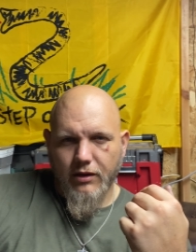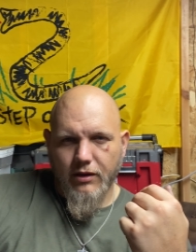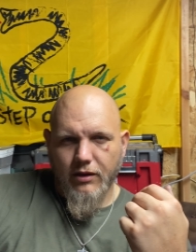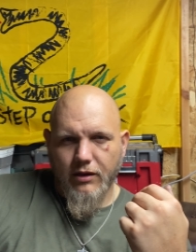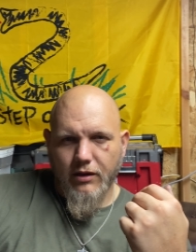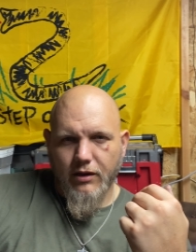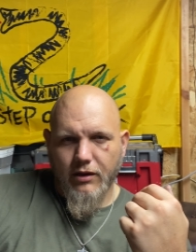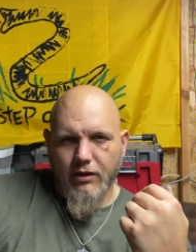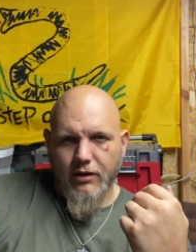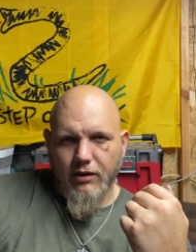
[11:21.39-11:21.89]

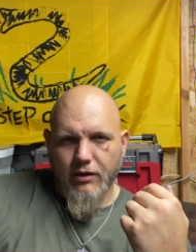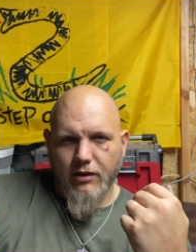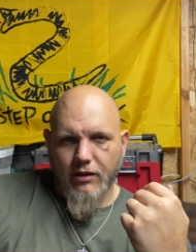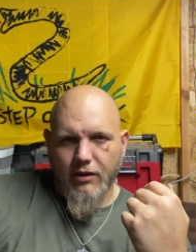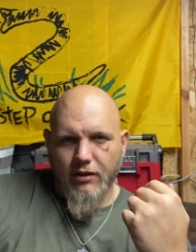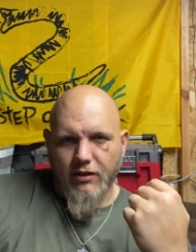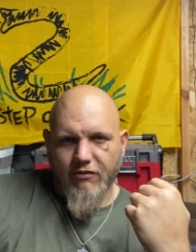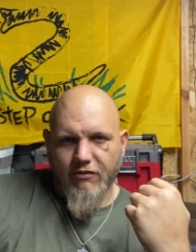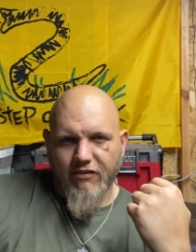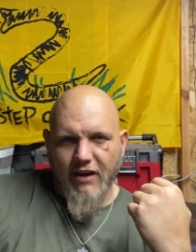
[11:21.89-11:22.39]
And
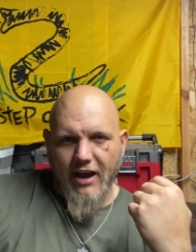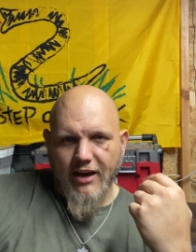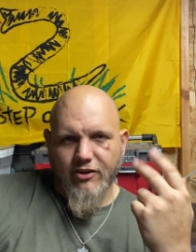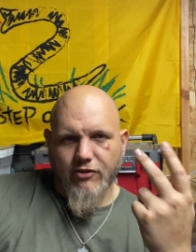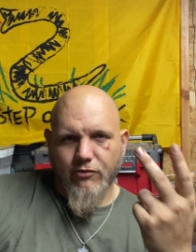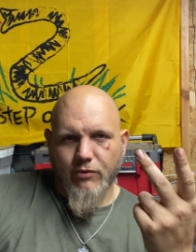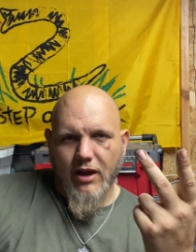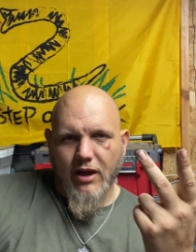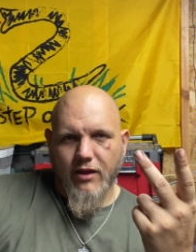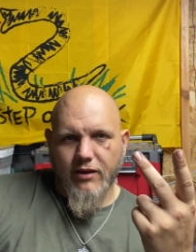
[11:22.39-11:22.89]
the fact and
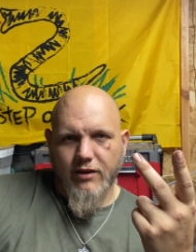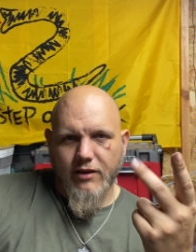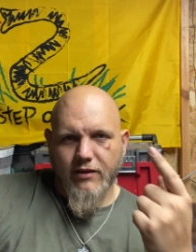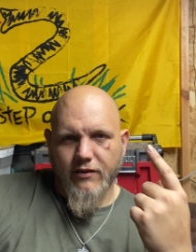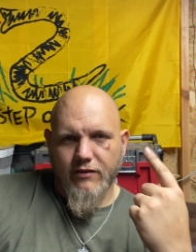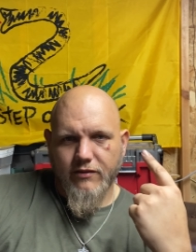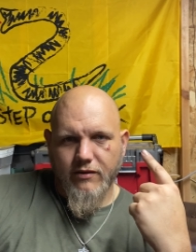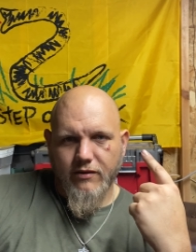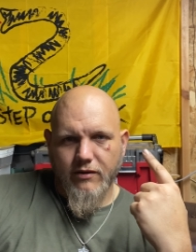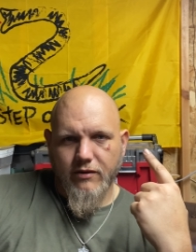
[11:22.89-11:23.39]
reality
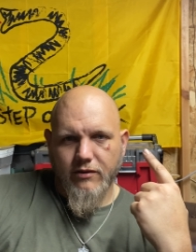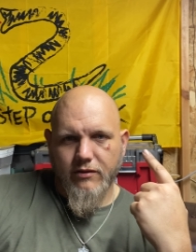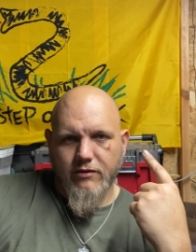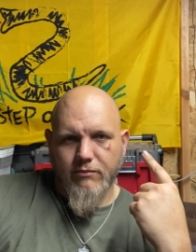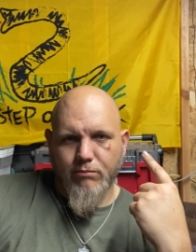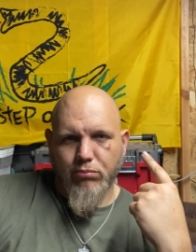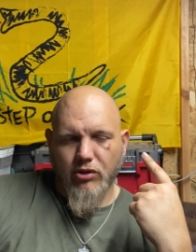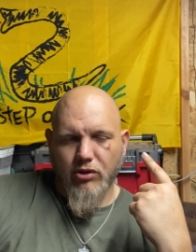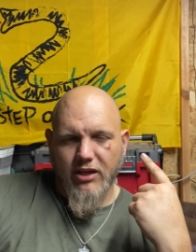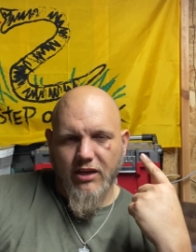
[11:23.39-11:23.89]
is,
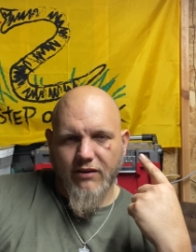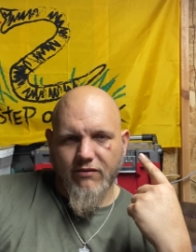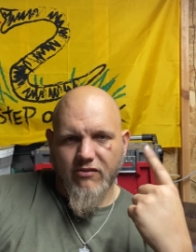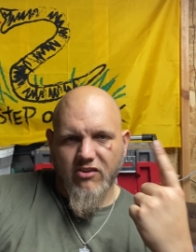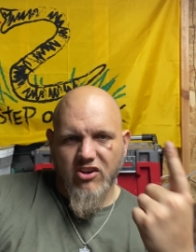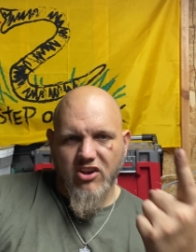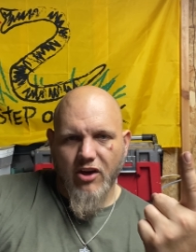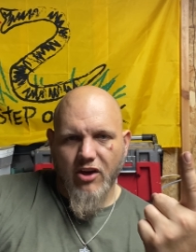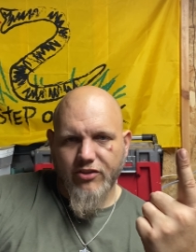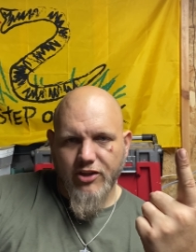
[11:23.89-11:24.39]
believe
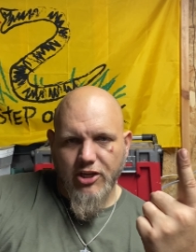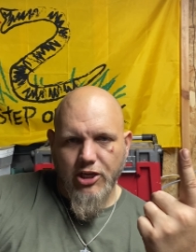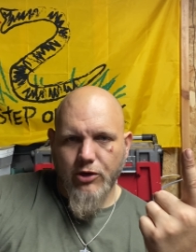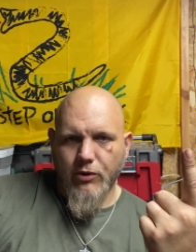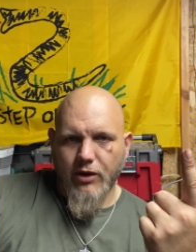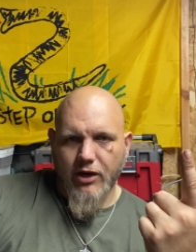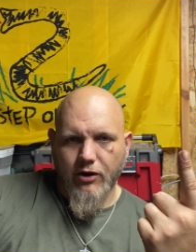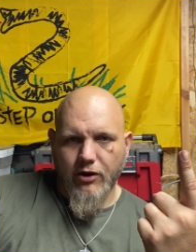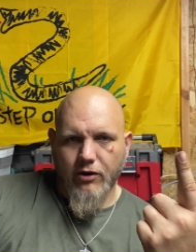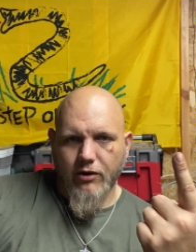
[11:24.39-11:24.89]
nothing you
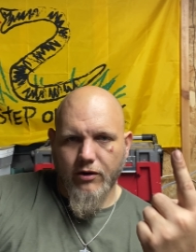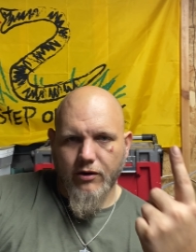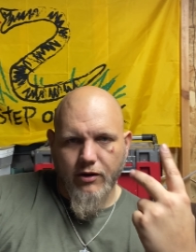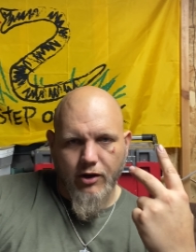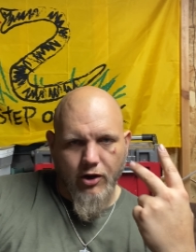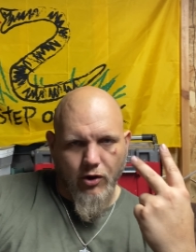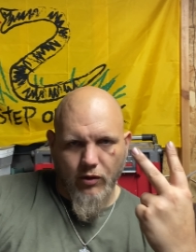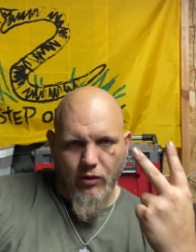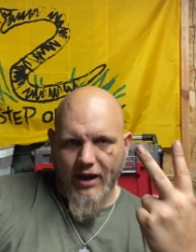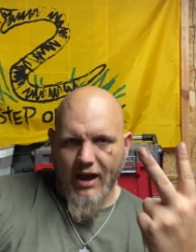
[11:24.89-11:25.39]
hear
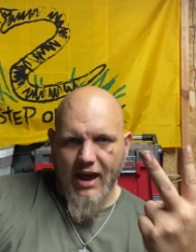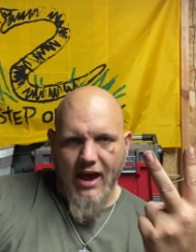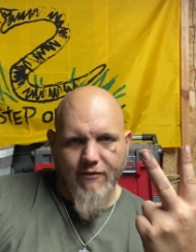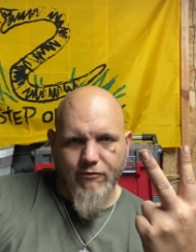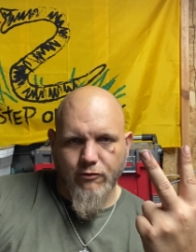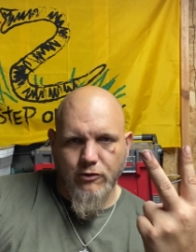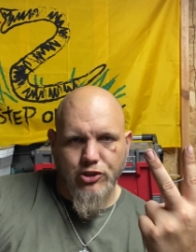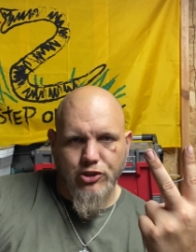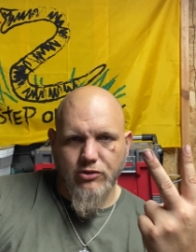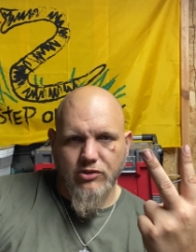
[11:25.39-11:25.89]
and only half
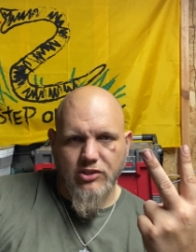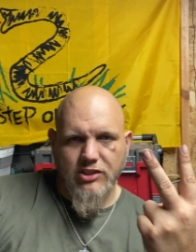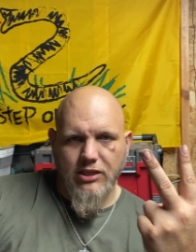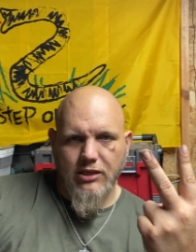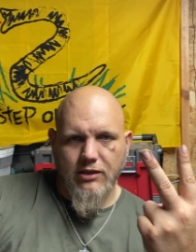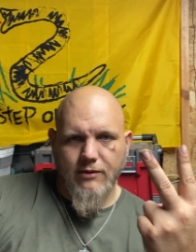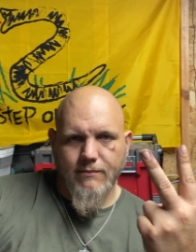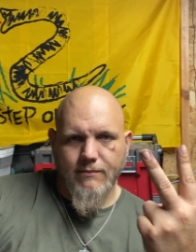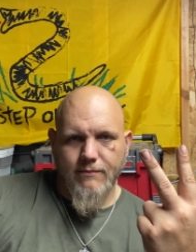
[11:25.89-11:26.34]
what you see,